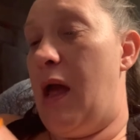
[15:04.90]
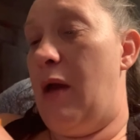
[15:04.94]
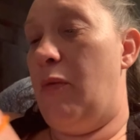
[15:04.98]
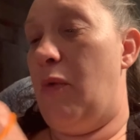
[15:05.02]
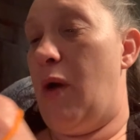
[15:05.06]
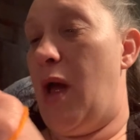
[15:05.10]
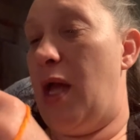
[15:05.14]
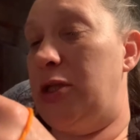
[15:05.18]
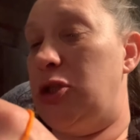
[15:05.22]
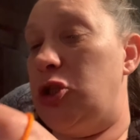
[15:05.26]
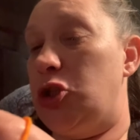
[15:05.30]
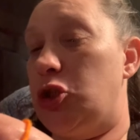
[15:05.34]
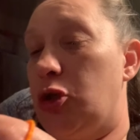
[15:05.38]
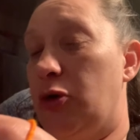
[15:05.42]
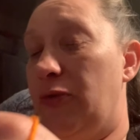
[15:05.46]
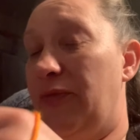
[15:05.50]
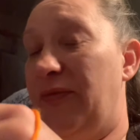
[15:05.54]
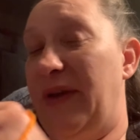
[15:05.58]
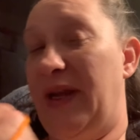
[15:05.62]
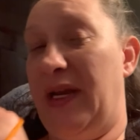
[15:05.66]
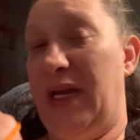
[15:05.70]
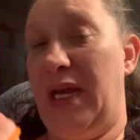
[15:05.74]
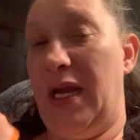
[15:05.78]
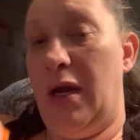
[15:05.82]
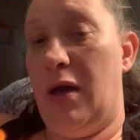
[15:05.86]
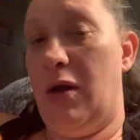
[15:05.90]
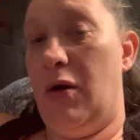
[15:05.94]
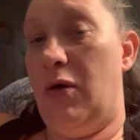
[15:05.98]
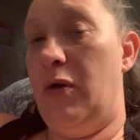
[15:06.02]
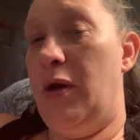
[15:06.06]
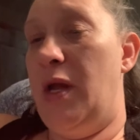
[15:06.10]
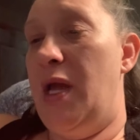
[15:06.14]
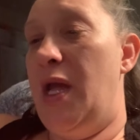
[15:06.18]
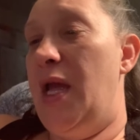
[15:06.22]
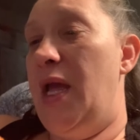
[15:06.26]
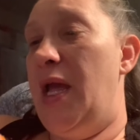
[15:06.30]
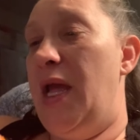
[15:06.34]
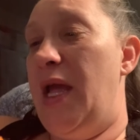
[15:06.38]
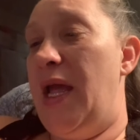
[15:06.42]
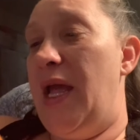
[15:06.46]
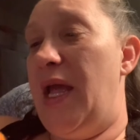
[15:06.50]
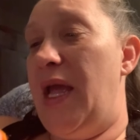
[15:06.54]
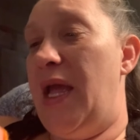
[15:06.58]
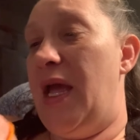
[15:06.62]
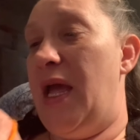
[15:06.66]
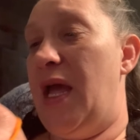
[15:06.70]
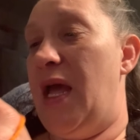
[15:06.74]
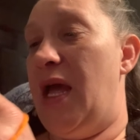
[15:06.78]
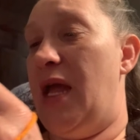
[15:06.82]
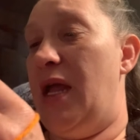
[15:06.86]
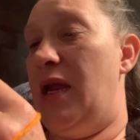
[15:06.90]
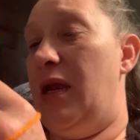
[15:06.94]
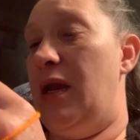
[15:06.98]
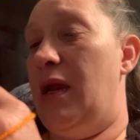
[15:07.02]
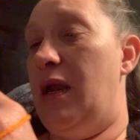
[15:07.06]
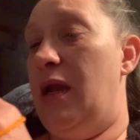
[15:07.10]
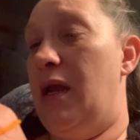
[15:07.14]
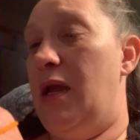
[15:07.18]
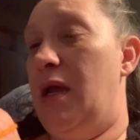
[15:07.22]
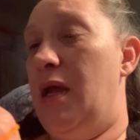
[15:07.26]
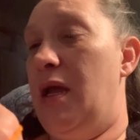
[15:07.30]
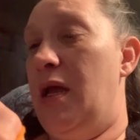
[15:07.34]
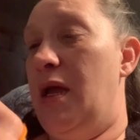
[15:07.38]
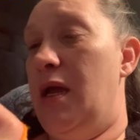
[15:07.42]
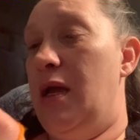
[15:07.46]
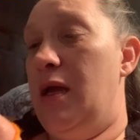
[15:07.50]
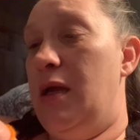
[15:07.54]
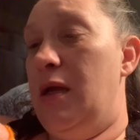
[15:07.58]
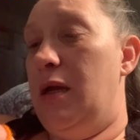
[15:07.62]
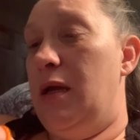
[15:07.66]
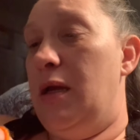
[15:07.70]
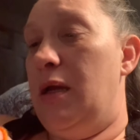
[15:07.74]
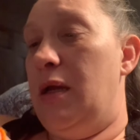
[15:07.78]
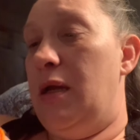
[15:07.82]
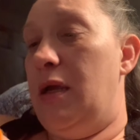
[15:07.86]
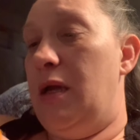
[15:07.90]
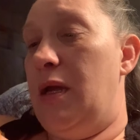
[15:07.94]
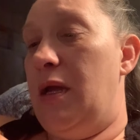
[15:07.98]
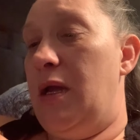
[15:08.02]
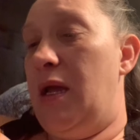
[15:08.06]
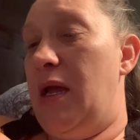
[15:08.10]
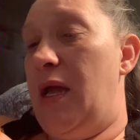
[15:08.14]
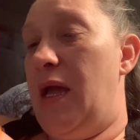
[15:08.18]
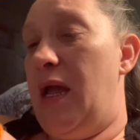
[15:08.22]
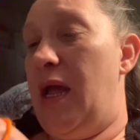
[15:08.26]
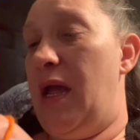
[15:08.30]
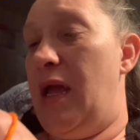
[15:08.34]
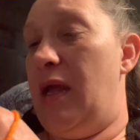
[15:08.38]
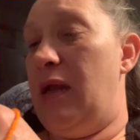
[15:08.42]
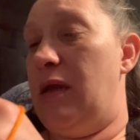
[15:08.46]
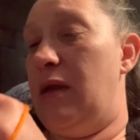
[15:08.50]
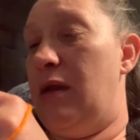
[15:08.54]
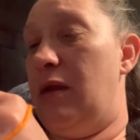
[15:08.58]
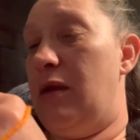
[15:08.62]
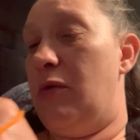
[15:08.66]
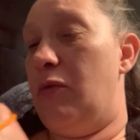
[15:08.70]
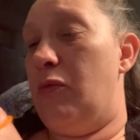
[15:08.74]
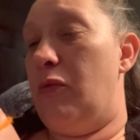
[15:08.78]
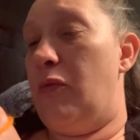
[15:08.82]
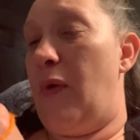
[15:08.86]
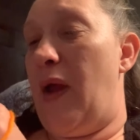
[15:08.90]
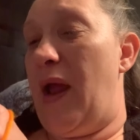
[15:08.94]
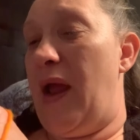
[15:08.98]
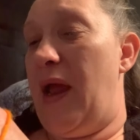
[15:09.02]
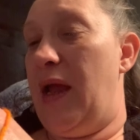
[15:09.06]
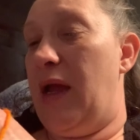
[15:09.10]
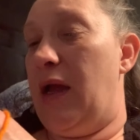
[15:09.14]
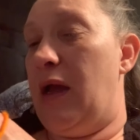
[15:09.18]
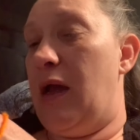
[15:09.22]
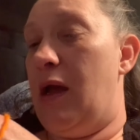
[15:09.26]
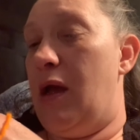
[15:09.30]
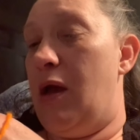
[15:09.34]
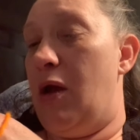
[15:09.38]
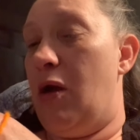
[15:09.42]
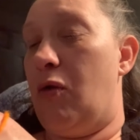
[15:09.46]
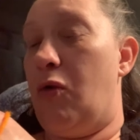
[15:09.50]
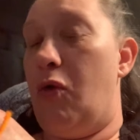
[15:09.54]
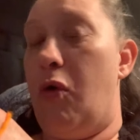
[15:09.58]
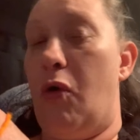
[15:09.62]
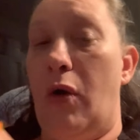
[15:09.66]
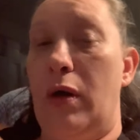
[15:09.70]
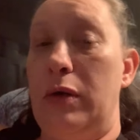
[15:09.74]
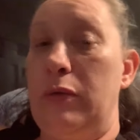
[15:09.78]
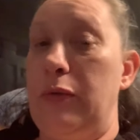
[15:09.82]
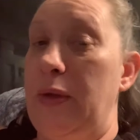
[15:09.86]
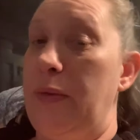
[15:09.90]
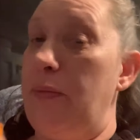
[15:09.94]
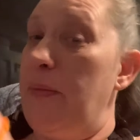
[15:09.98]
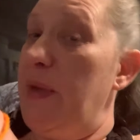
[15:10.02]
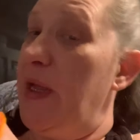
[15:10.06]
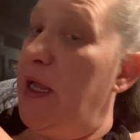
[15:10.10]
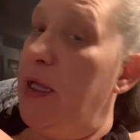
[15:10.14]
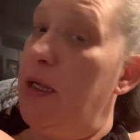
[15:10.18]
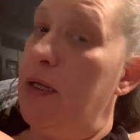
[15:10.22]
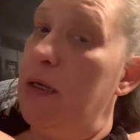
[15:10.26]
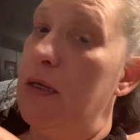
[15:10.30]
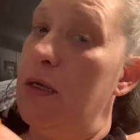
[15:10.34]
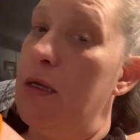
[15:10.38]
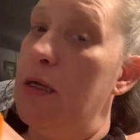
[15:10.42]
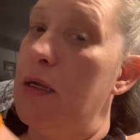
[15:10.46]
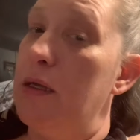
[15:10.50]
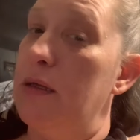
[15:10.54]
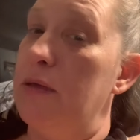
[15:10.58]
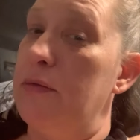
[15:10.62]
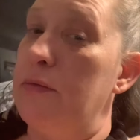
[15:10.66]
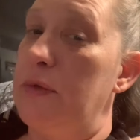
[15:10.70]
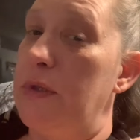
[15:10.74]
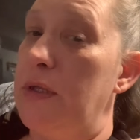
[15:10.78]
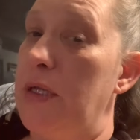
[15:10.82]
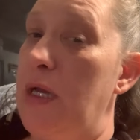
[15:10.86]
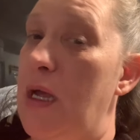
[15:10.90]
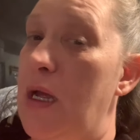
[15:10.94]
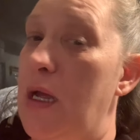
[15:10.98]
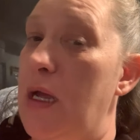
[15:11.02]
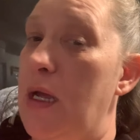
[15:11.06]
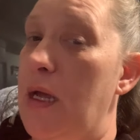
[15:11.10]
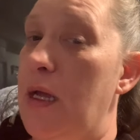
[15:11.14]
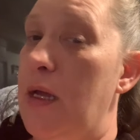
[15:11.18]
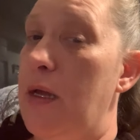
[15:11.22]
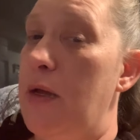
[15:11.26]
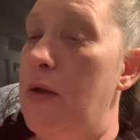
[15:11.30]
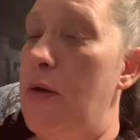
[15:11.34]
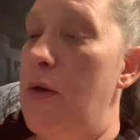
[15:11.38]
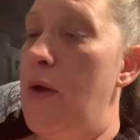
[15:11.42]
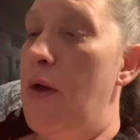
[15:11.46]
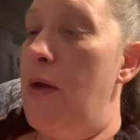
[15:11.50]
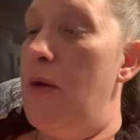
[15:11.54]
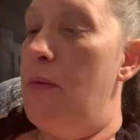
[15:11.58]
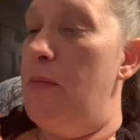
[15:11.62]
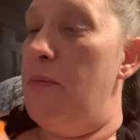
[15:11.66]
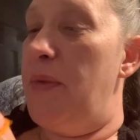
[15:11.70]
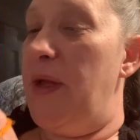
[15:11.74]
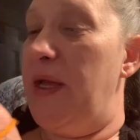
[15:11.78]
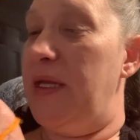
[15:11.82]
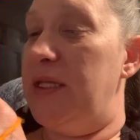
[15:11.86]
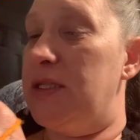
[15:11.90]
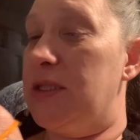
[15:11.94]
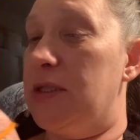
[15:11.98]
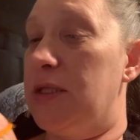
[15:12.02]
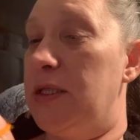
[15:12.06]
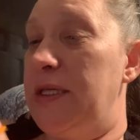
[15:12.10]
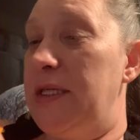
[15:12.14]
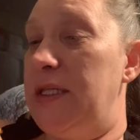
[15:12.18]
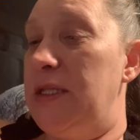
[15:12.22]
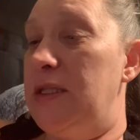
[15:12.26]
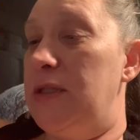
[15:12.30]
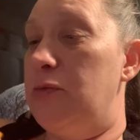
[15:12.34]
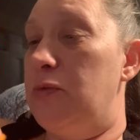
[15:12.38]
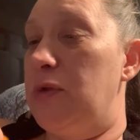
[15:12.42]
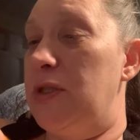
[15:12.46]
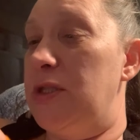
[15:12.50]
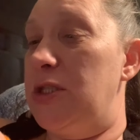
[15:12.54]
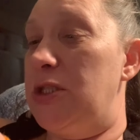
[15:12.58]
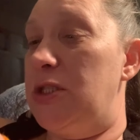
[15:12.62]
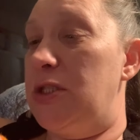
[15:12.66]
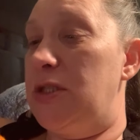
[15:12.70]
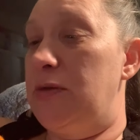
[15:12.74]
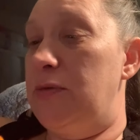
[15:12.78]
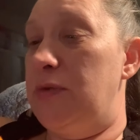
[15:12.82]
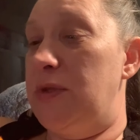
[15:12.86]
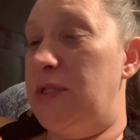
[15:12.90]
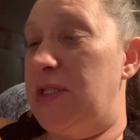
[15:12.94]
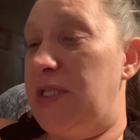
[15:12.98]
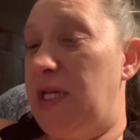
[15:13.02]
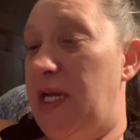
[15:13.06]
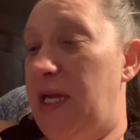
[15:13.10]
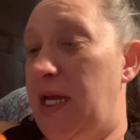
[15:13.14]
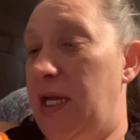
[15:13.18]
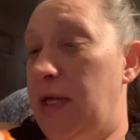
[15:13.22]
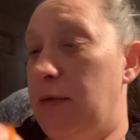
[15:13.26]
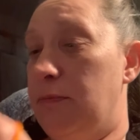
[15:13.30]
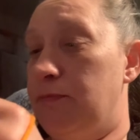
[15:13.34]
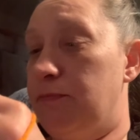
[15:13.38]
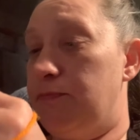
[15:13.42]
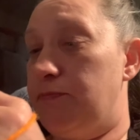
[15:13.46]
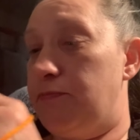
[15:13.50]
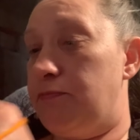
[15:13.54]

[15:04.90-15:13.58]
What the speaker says: watched her video, and it rang a chord with me. And basically, what she was saying